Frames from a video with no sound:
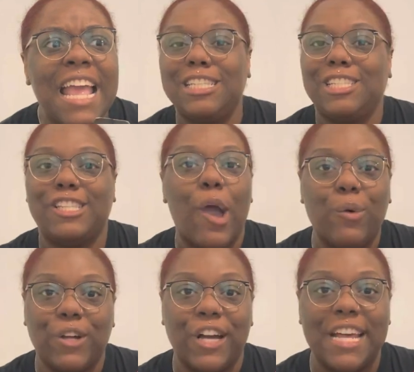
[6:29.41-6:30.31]
This is so
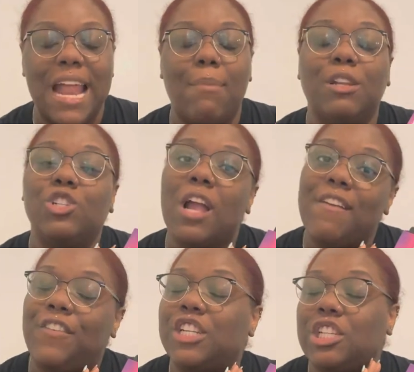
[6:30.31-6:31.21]
good. I'm gonna try
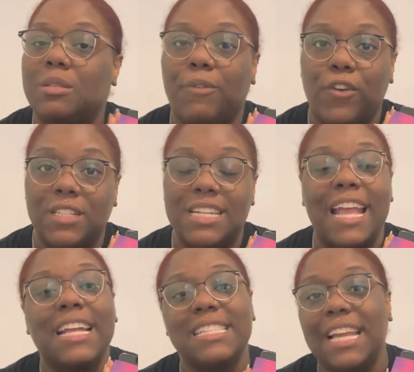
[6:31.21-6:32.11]
and finish this before
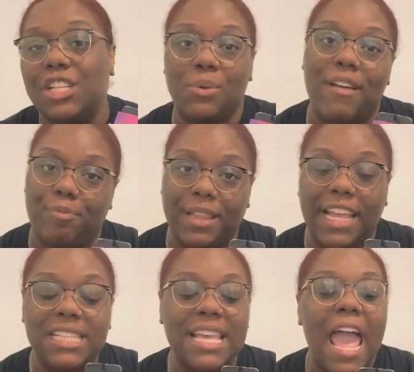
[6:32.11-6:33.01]
tonight because I do have
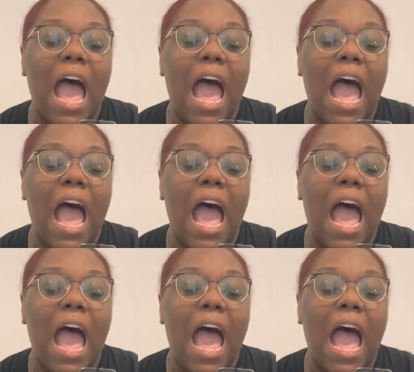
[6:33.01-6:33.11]
plans.